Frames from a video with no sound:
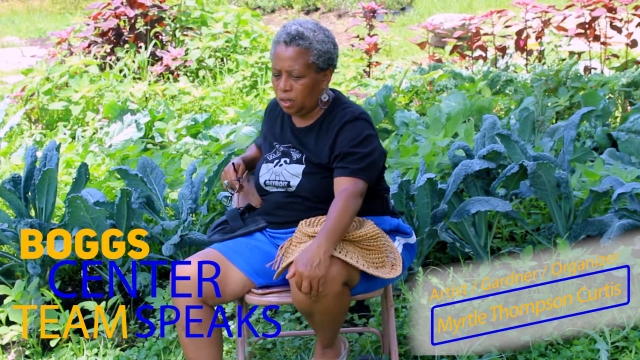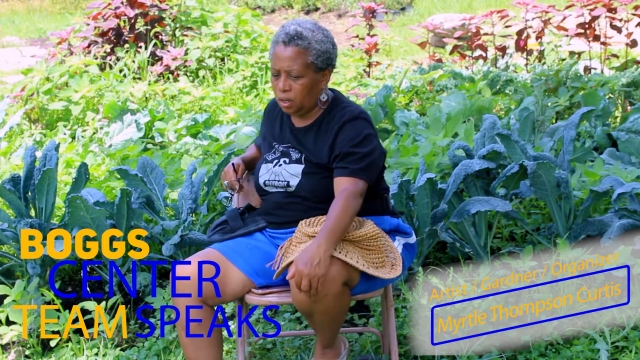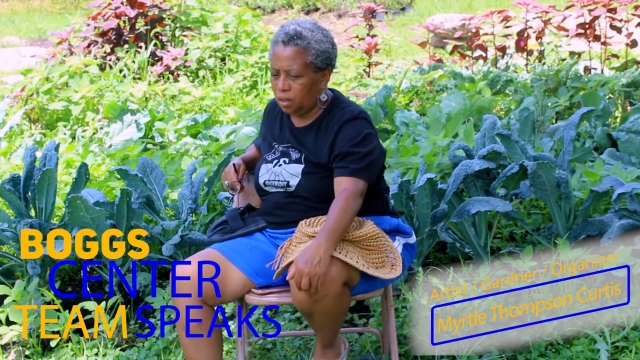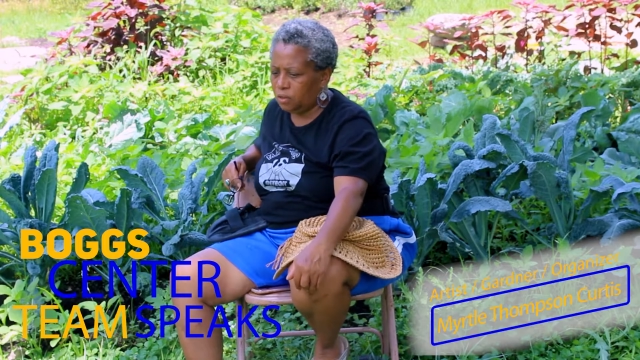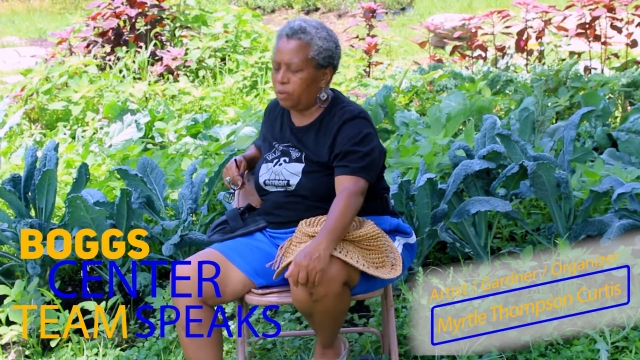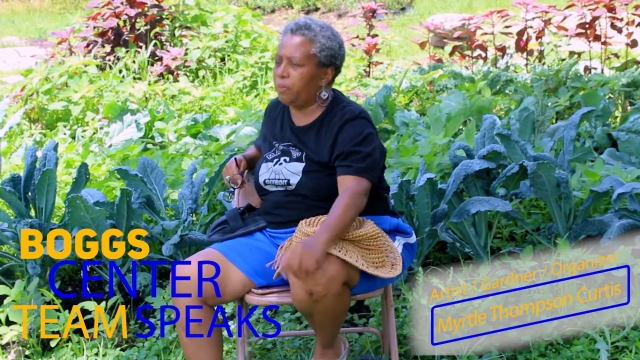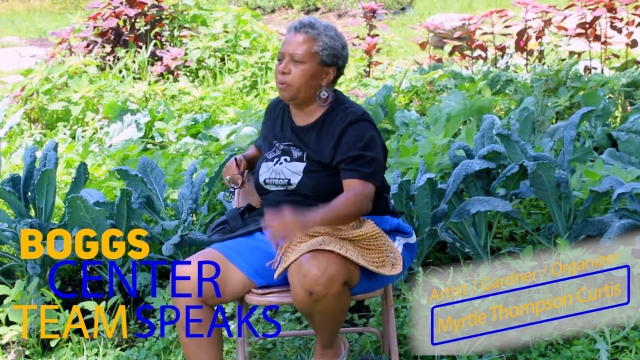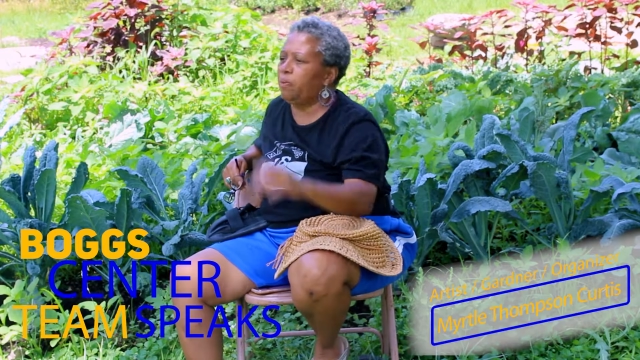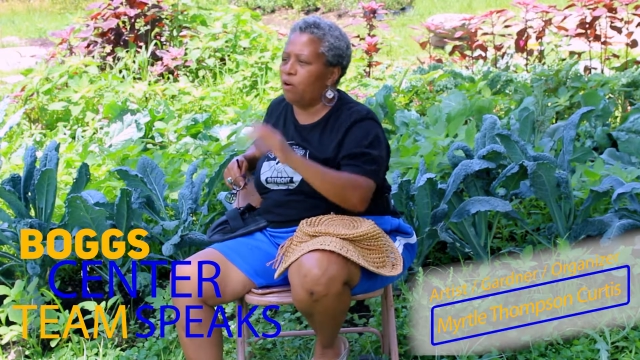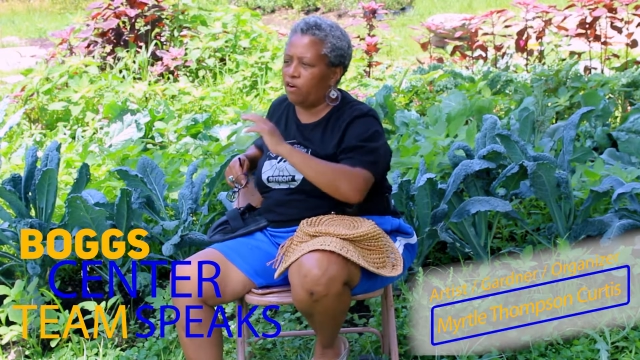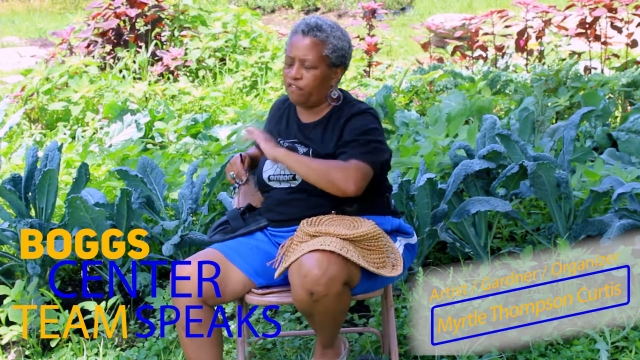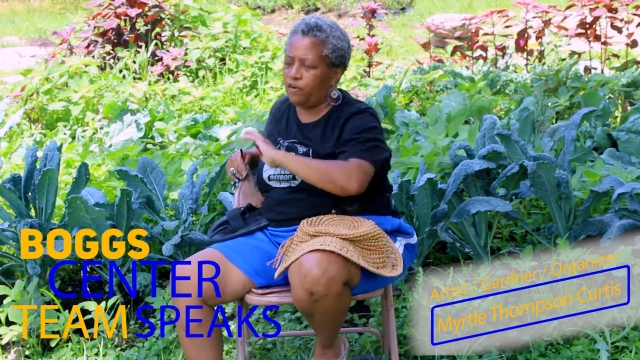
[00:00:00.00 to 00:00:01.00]
the
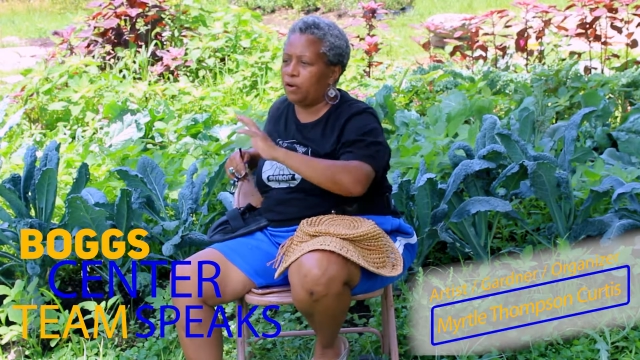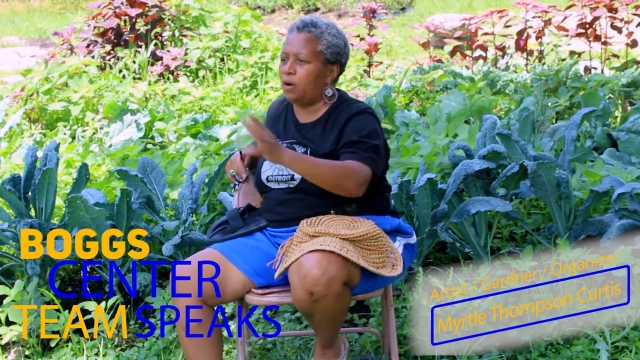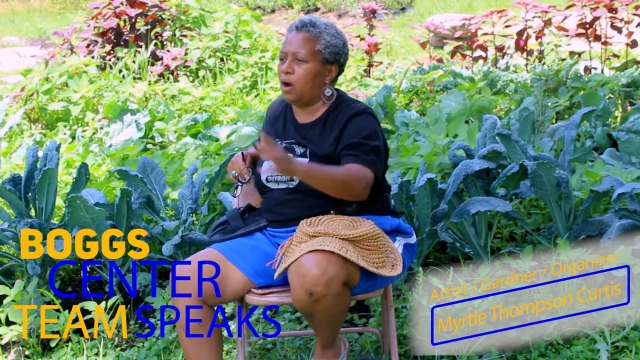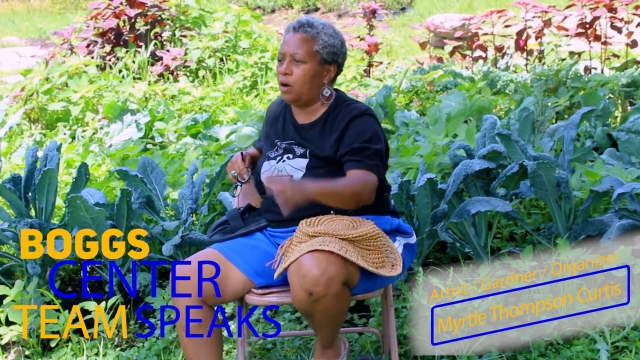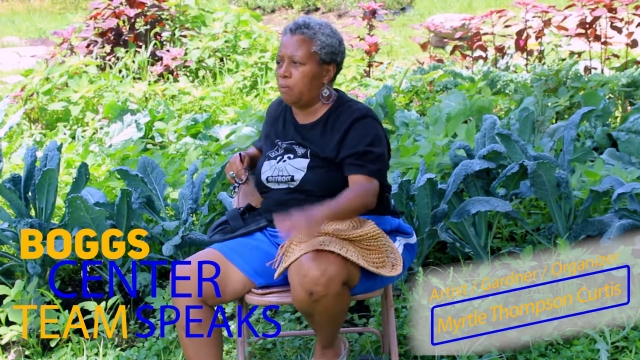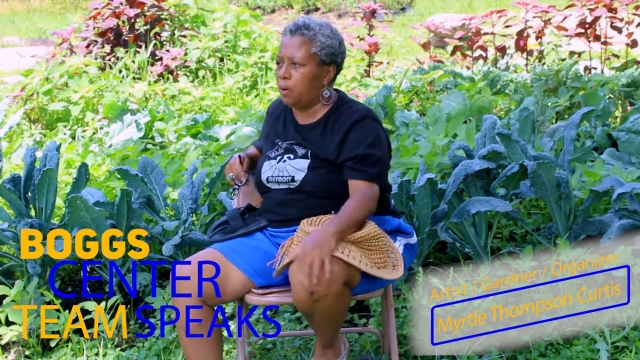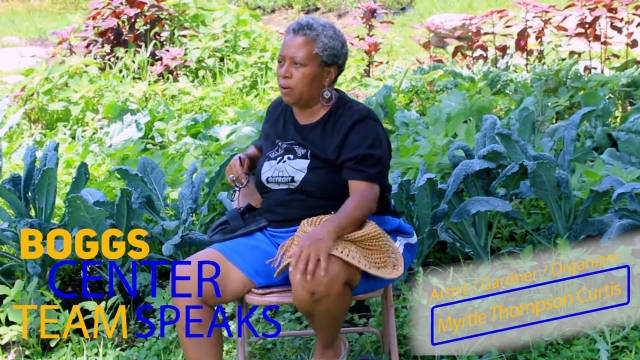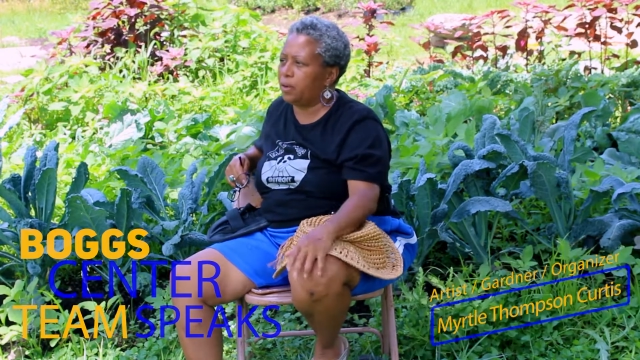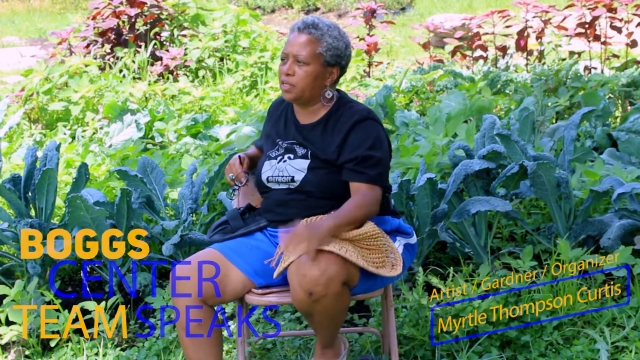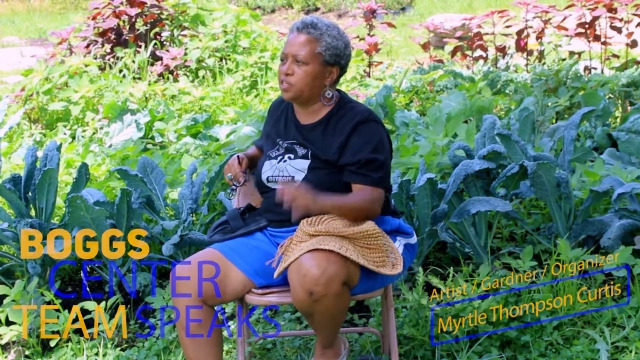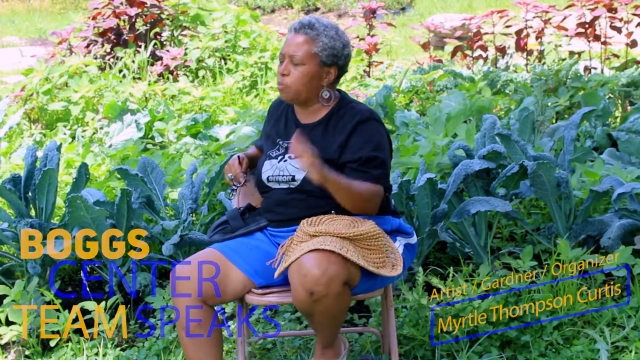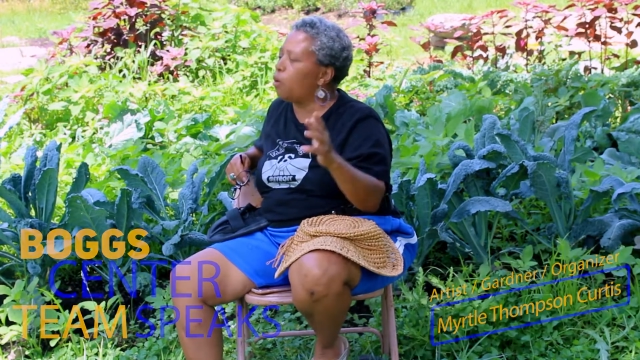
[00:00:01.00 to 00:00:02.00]
reward for our work
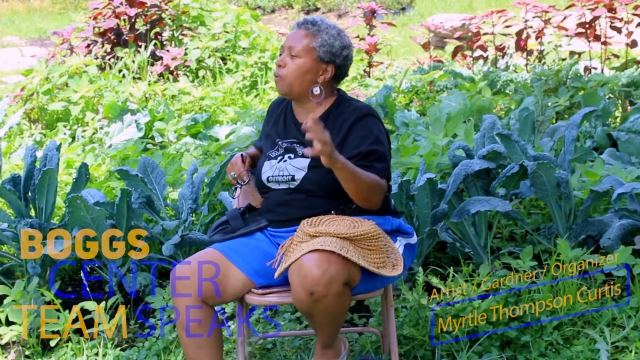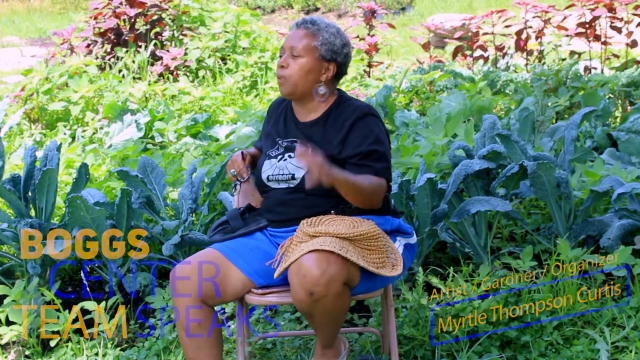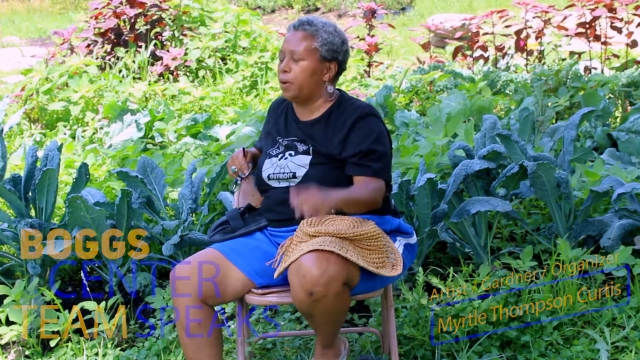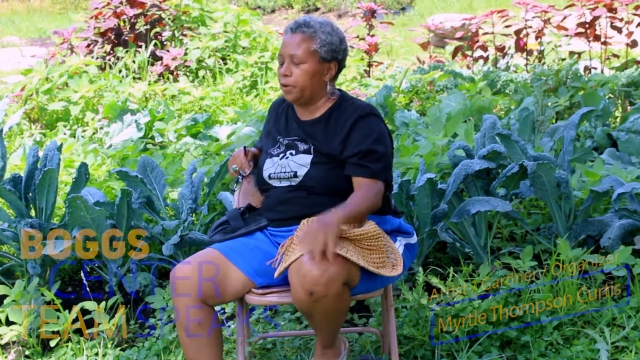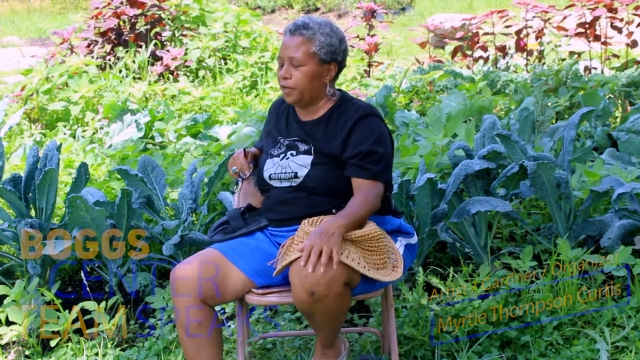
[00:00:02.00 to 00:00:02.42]
is more work.